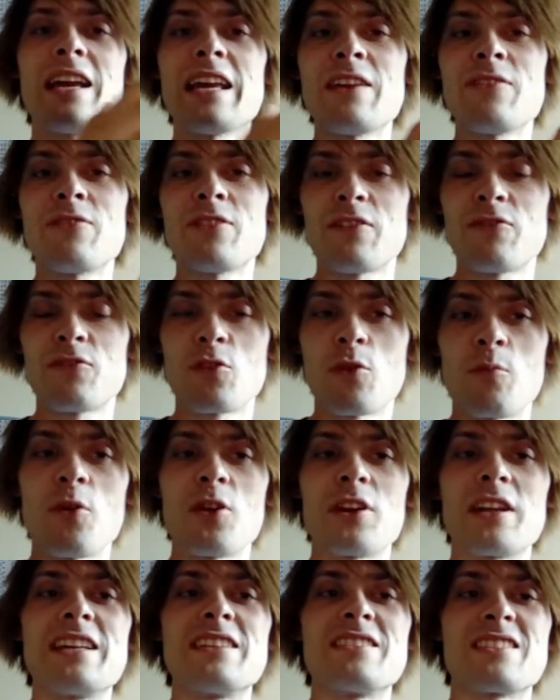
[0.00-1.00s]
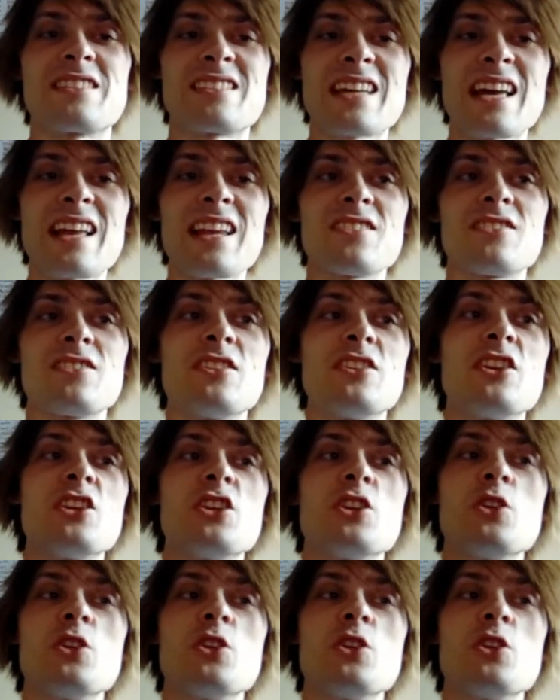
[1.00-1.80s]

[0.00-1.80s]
even if your body is a skeleton,